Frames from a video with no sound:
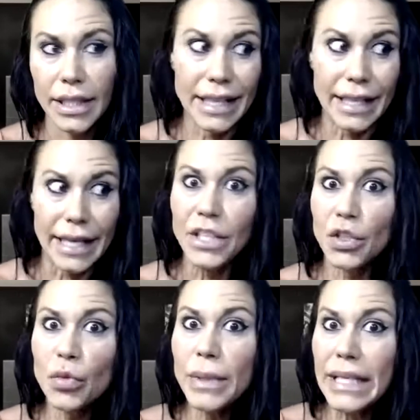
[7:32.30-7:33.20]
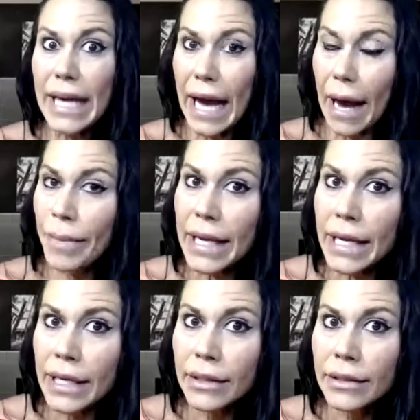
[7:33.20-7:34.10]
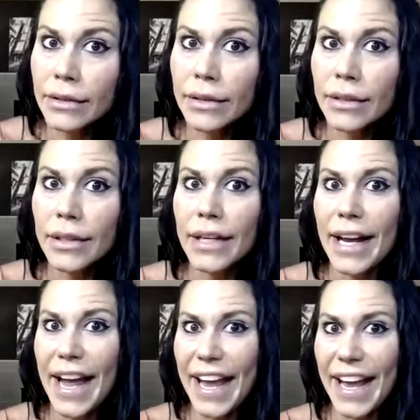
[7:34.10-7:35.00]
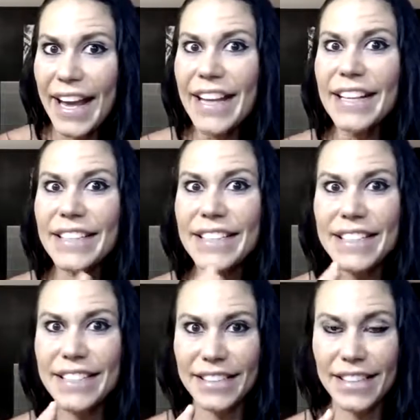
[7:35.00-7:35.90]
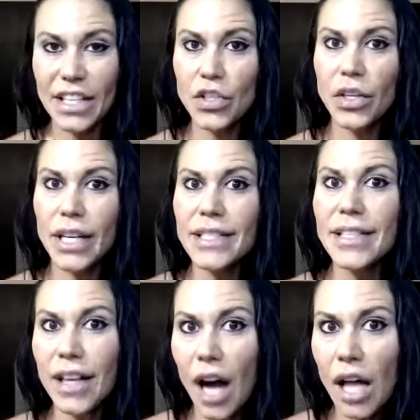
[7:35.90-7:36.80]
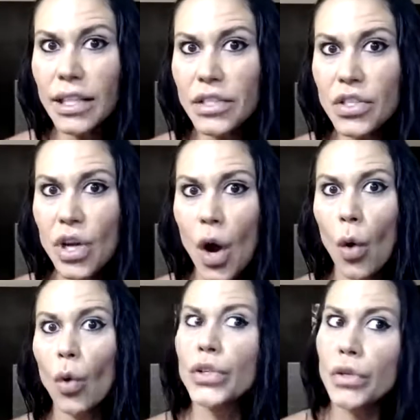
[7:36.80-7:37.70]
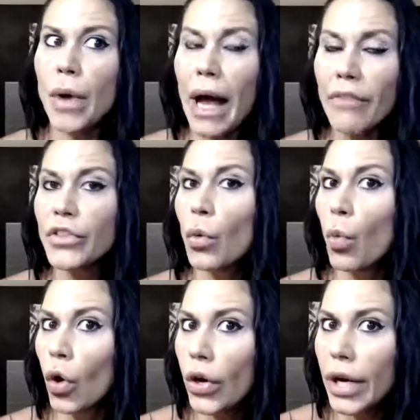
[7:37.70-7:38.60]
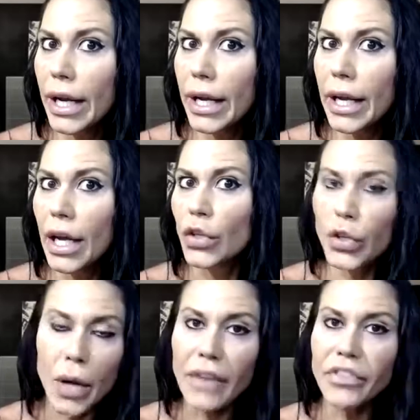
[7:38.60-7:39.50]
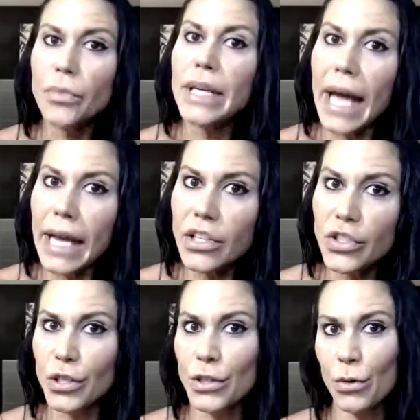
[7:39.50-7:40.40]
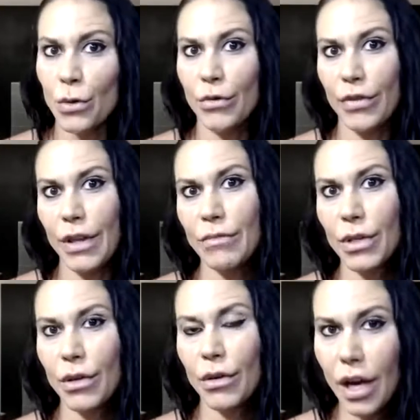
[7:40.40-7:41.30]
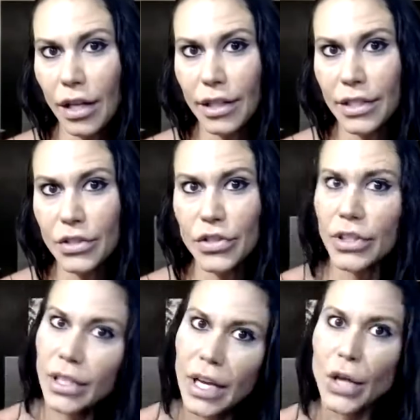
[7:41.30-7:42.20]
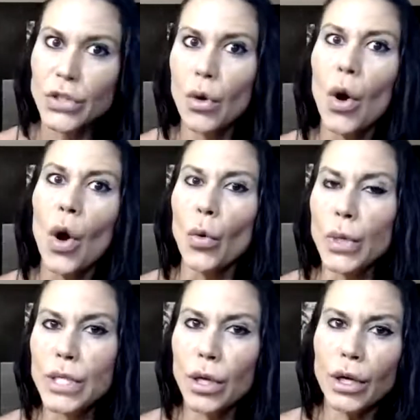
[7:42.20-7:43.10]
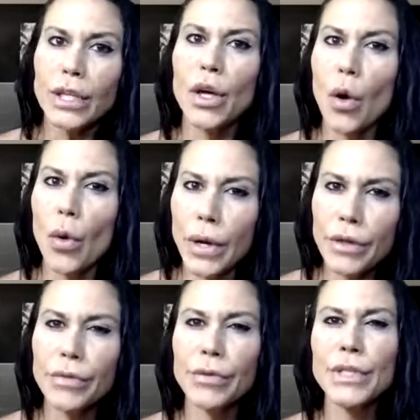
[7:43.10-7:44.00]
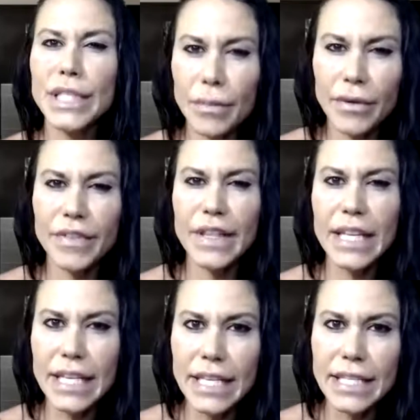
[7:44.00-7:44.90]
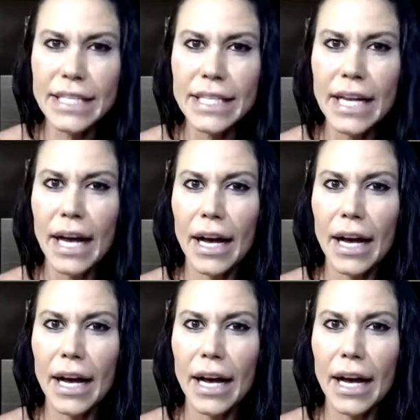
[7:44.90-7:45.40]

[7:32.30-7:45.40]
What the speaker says: Can you be happy and get your kids to college? Or do you have to worry? Do you have to be anxious in order for them to go to college? So we started going through some of these